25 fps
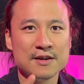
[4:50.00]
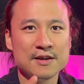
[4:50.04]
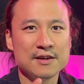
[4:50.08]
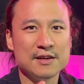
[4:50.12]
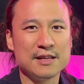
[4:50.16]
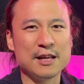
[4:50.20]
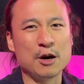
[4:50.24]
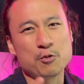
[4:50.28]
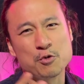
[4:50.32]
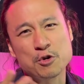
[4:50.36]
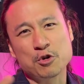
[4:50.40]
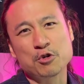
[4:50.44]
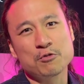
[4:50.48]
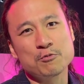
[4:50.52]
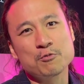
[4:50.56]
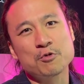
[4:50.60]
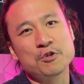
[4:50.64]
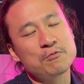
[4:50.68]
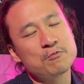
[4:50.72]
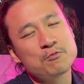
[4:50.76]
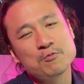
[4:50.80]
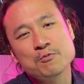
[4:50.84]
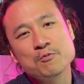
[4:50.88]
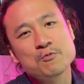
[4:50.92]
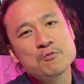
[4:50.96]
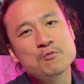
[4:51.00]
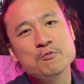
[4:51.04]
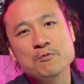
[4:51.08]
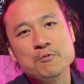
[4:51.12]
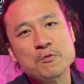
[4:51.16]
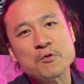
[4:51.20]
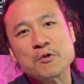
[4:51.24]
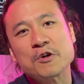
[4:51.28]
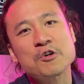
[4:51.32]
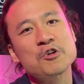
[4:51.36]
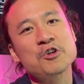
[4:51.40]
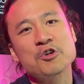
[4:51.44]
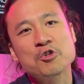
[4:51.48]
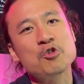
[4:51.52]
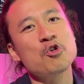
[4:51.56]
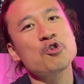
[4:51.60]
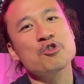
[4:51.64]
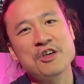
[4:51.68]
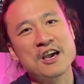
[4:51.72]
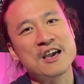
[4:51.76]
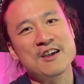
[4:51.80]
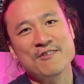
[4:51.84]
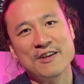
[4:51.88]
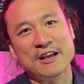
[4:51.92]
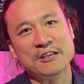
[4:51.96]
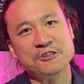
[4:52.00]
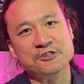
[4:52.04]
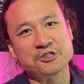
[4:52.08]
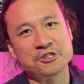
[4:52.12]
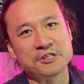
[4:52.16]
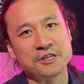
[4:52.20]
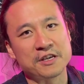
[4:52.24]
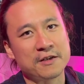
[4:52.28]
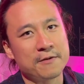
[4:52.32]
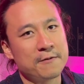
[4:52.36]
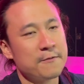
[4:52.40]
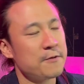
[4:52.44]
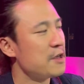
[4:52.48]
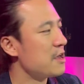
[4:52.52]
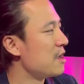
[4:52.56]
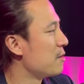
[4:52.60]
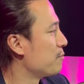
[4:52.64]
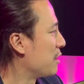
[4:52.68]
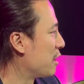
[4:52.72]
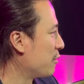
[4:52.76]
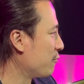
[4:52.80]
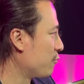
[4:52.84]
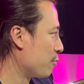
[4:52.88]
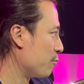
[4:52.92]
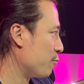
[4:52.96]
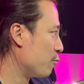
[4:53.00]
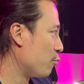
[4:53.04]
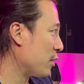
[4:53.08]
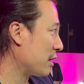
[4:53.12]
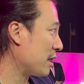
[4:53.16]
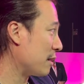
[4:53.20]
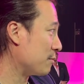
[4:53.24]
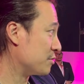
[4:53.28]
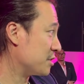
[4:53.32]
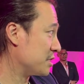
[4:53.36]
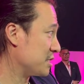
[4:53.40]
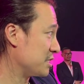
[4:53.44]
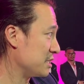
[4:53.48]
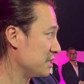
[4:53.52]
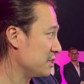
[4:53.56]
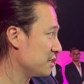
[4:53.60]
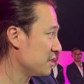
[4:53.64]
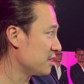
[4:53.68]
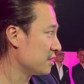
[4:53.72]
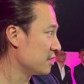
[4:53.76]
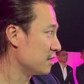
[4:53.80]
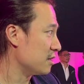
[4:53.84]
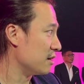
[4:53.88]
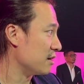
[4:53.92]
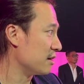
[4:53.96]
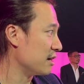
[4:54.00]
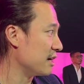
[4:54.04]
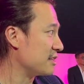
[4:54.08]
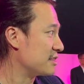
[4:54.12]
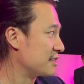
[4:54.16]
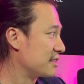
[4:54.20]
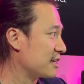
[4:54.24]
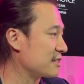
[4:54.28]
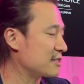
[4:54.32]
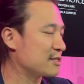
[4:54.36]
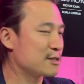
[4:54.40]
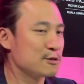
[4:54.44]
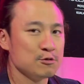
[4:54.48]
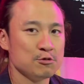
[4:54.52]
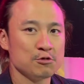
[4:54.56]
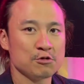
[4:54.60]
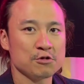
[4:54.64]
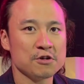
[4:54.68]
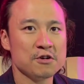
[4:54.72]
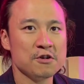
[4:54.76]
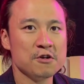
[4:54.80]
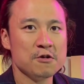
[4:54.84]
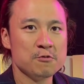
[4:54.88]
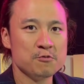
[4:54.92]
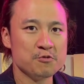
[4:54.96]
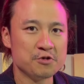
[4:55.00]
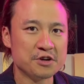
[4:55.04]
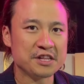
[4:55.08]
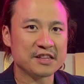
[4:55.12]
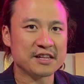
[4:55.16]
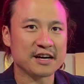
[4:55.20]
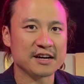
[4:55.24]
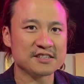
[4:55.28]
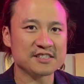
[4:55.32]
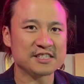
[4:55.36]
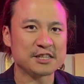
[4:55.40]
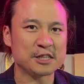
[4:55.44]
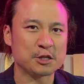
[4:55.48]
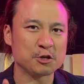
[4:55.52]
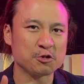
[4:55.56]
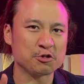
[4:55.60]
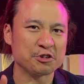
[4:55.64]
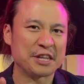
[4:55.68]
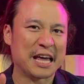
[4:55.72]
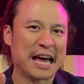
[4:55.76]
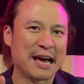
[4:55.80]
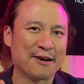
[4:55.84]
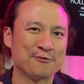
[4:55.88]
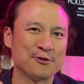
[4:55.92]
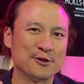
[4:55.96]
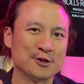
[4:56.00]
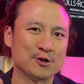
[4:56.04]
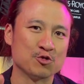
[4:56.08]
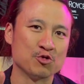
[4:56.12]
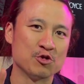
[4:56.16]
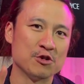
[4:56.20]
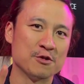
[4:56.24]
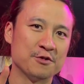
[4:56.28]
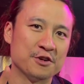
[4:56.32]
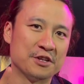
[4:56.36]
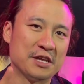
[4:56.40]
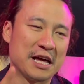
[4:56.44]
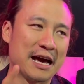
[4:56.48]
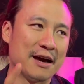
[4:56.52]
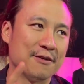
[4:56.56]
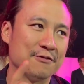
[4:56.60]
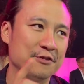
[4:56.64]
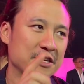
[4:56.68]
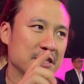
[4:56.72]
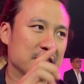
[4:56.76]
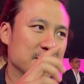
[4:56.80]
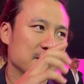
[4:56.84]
Now we're going to go there eventually, but from what I'm seeing here, it does look really nice. They took an effort to even have it,